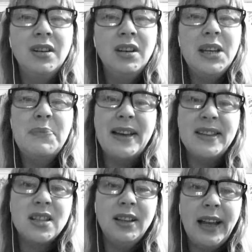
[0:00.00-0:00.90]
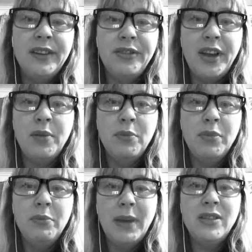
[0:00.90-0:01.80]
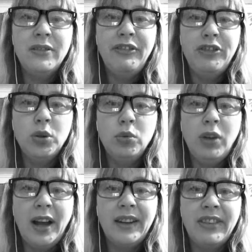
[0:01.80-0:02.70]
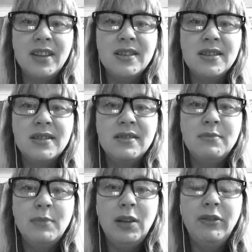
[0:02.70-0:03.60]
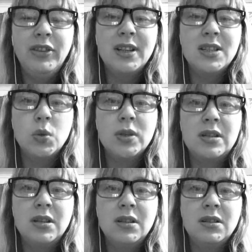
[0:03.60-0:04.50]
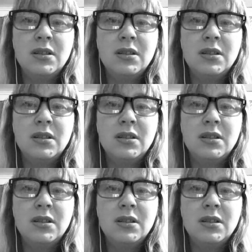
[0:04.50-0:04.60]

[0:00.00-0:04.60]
emasculated them, made them feel like this, made them feel exhausted,